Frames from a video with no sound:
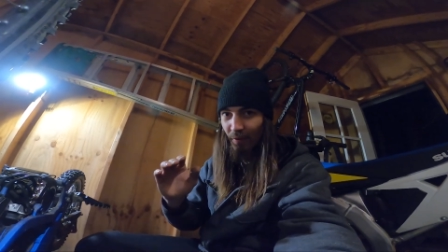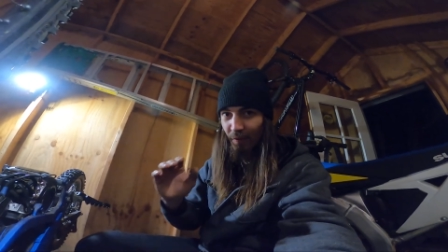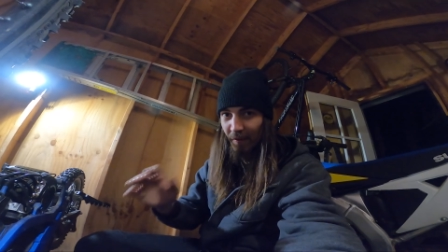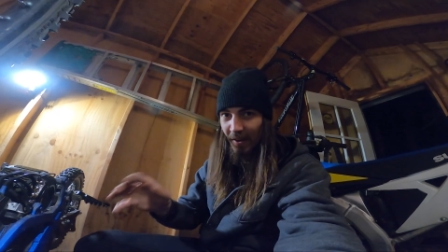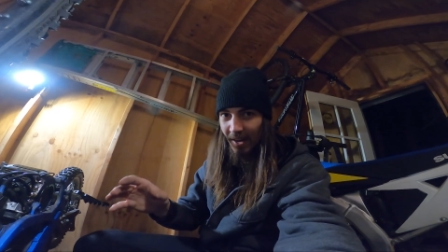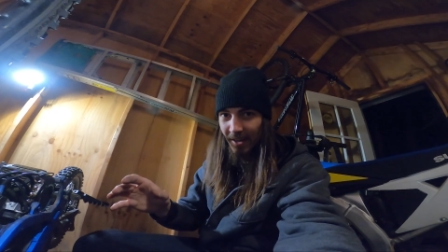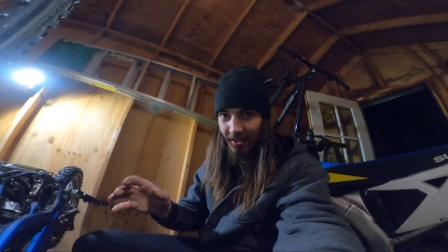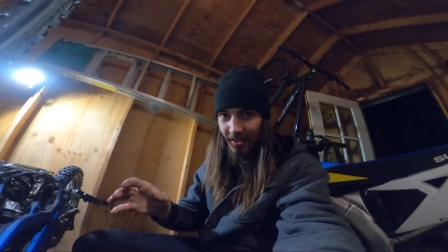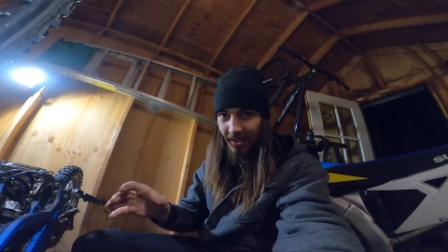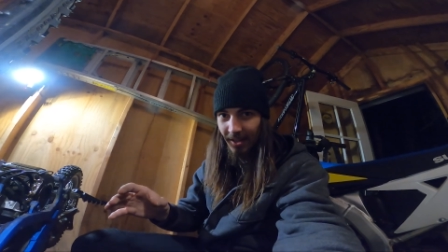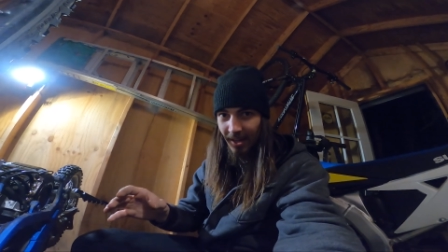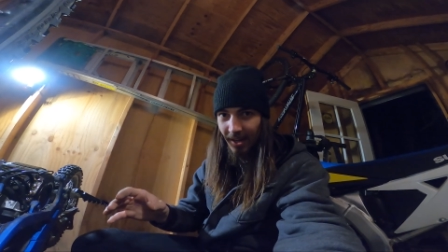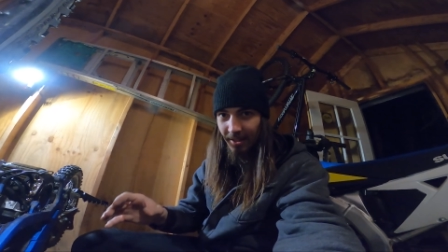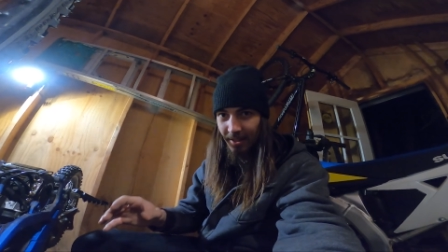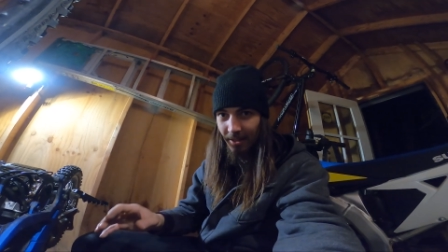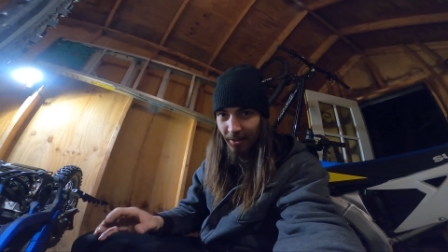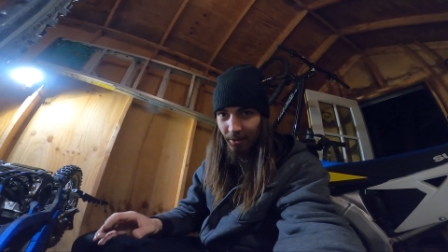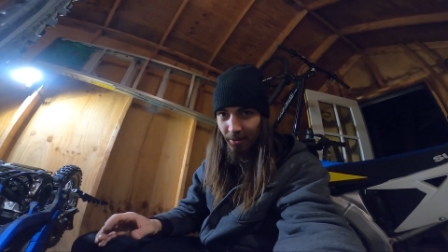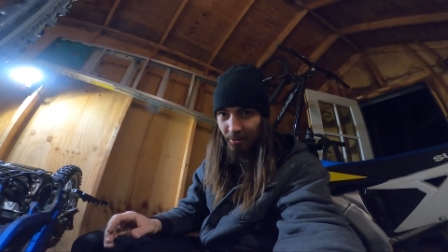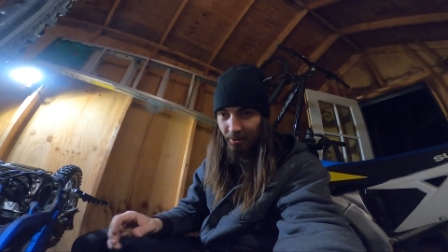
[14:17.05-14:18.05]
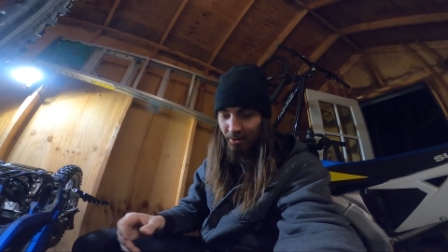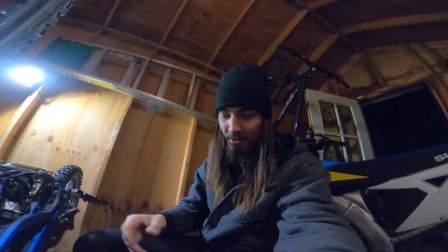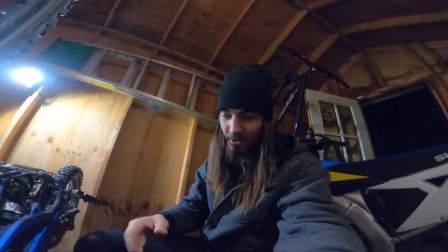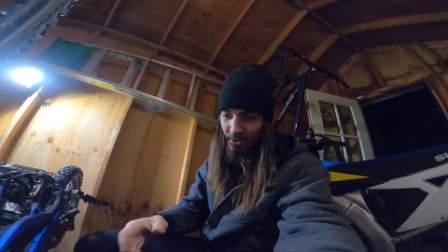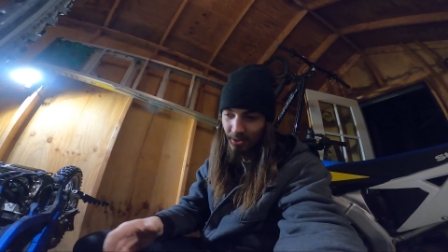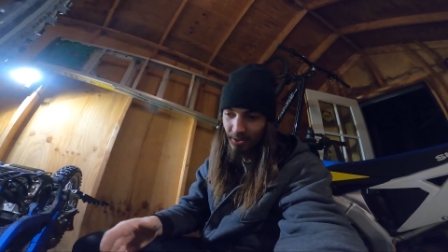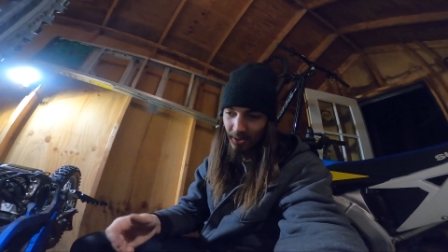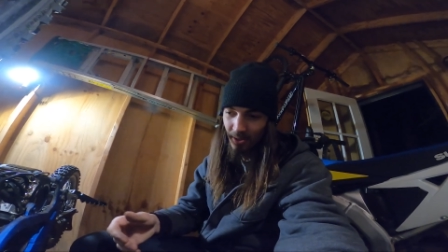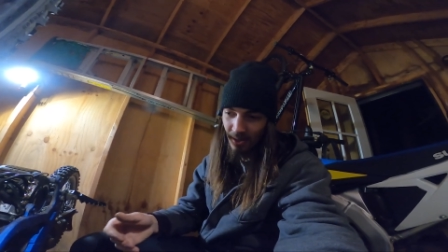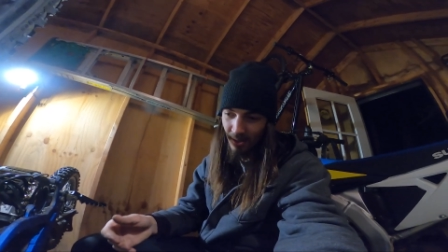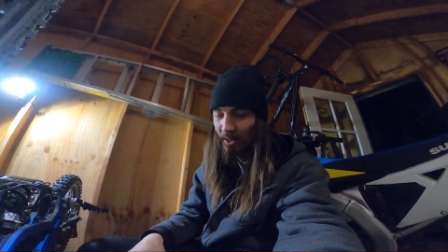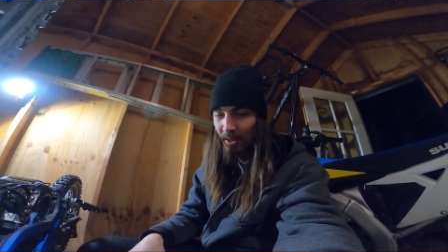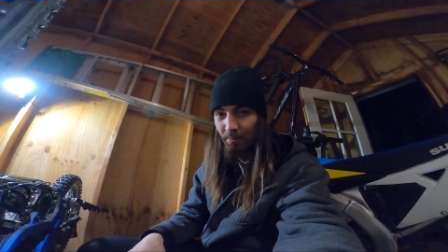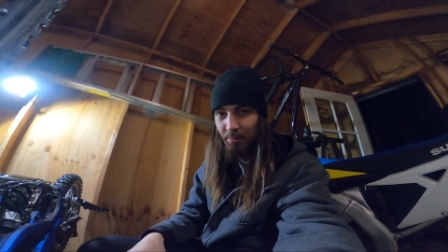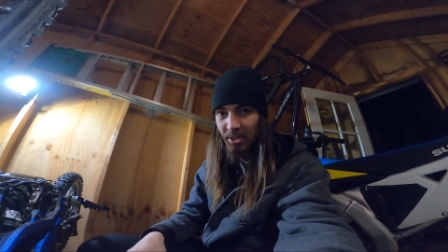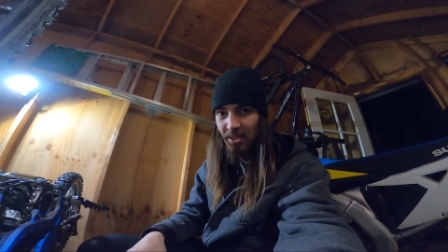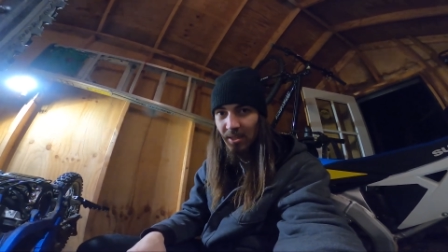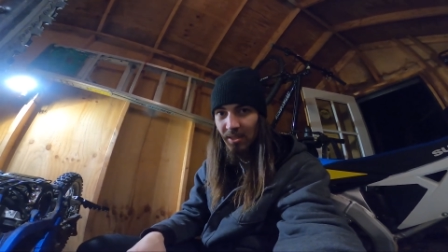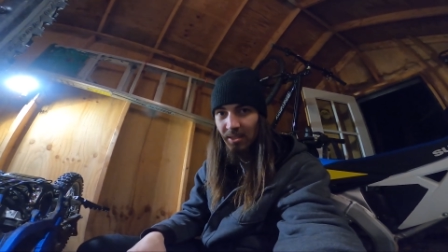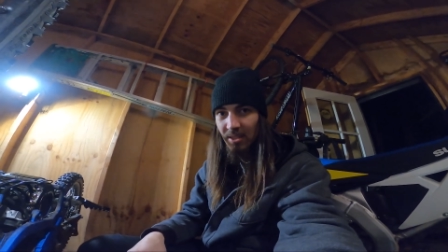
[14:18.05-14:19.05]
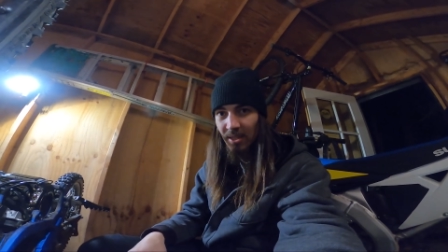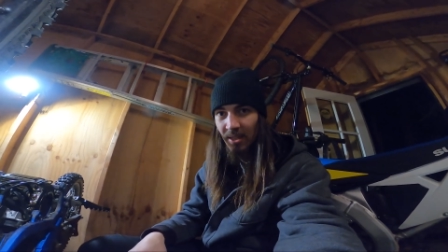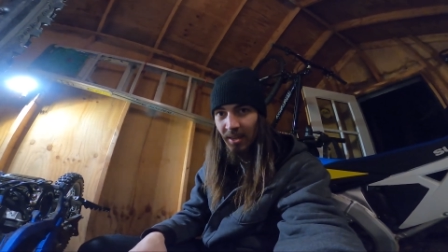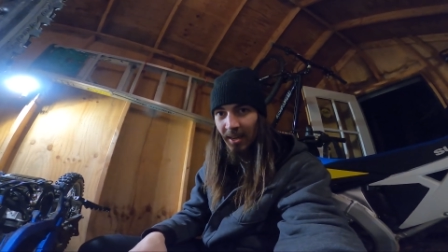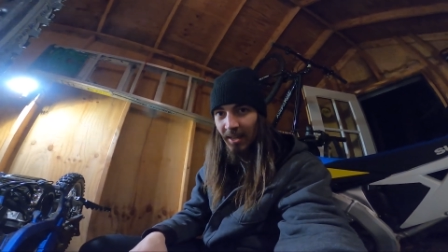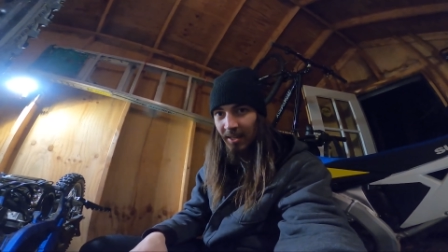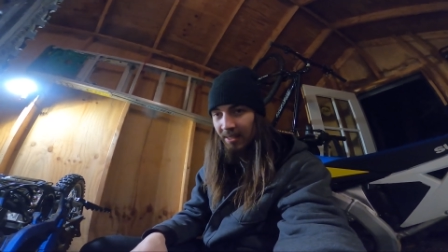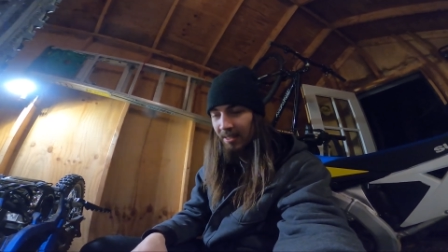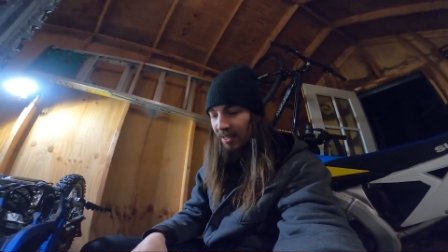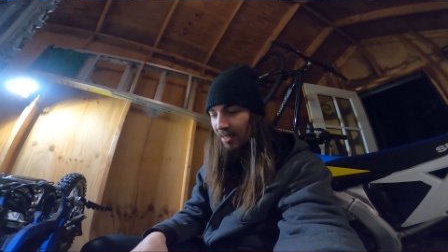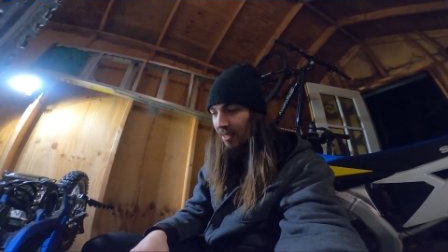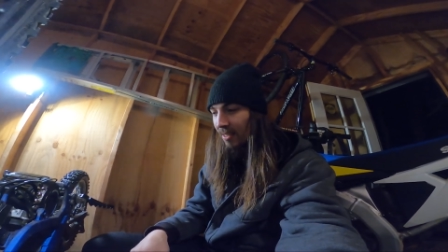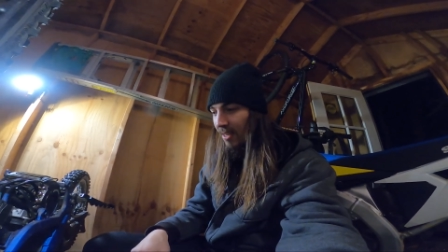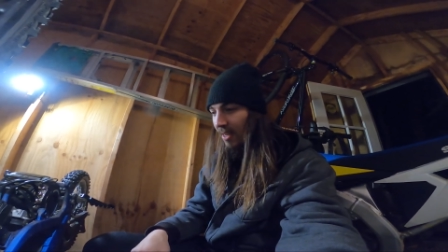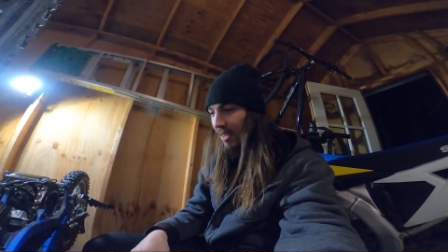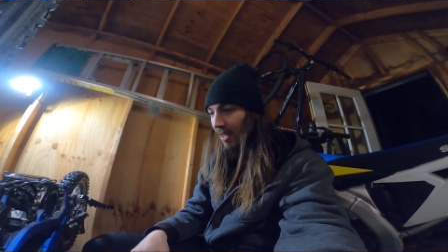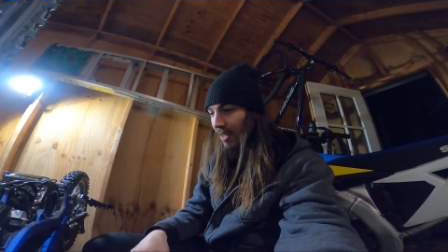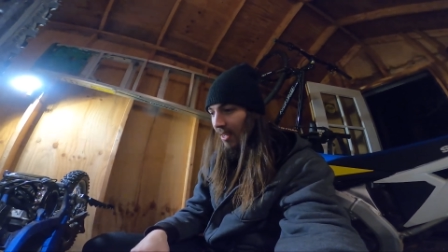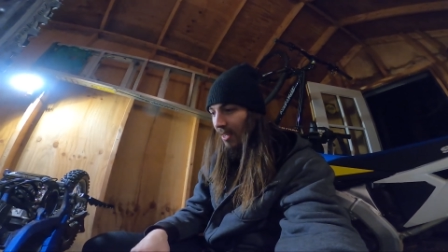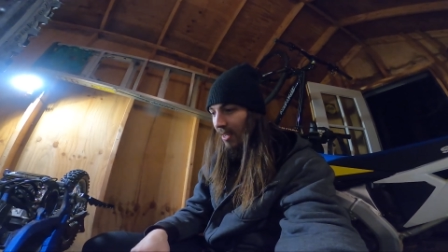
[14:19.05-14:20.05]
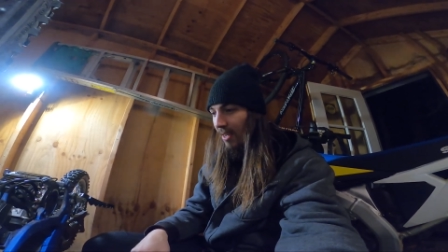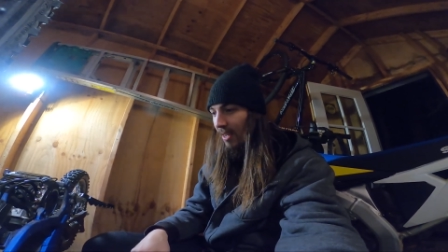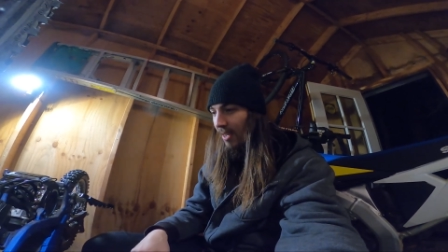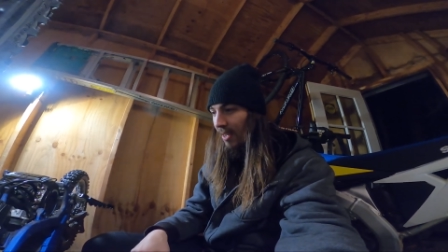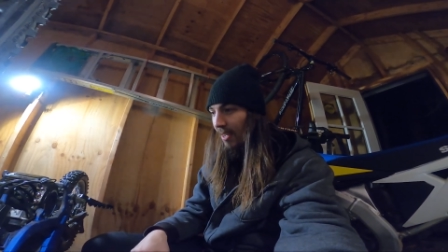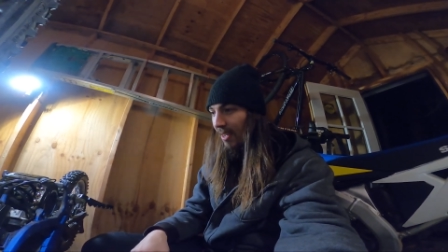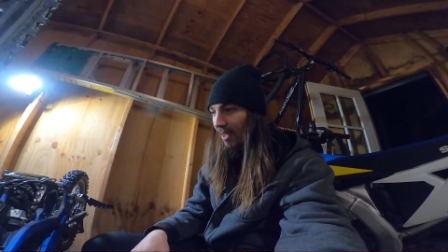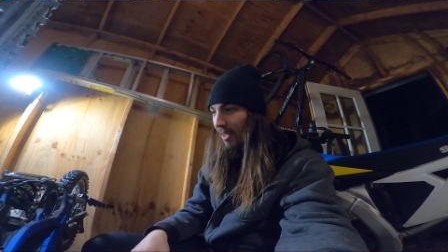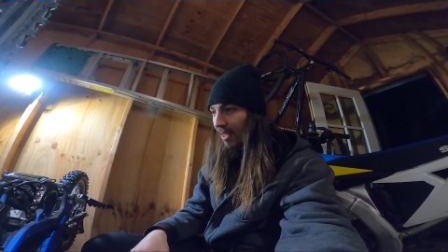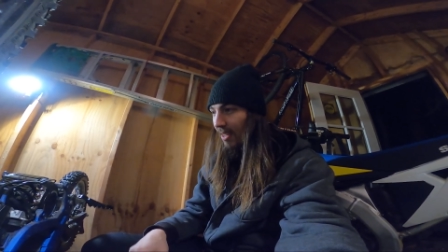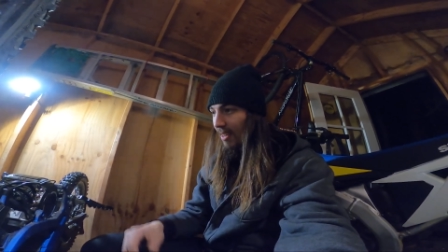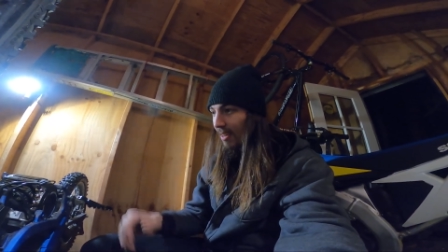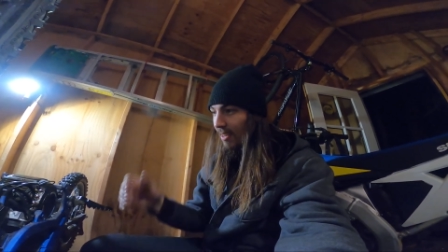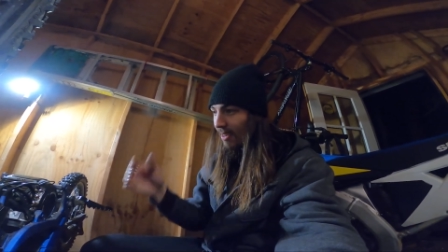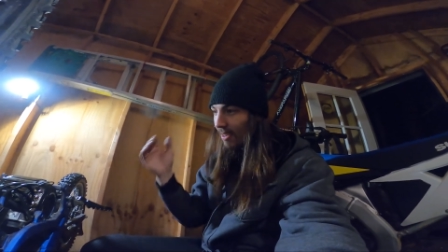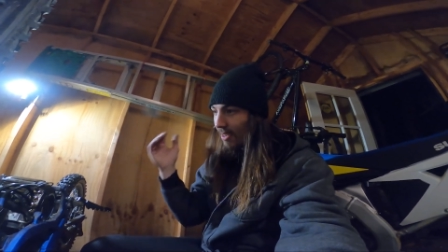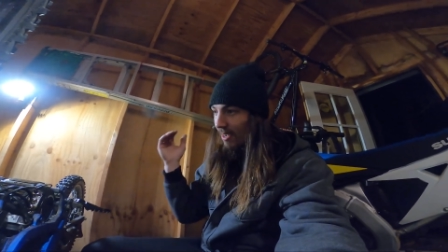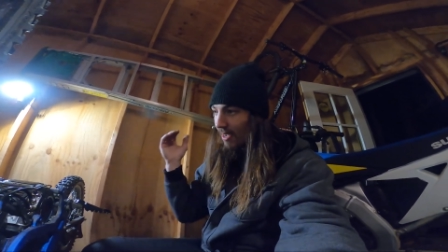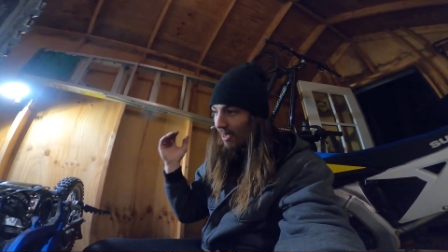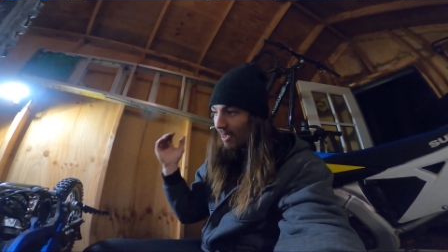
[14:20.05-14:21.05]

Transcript: Finally got those clips disconnected and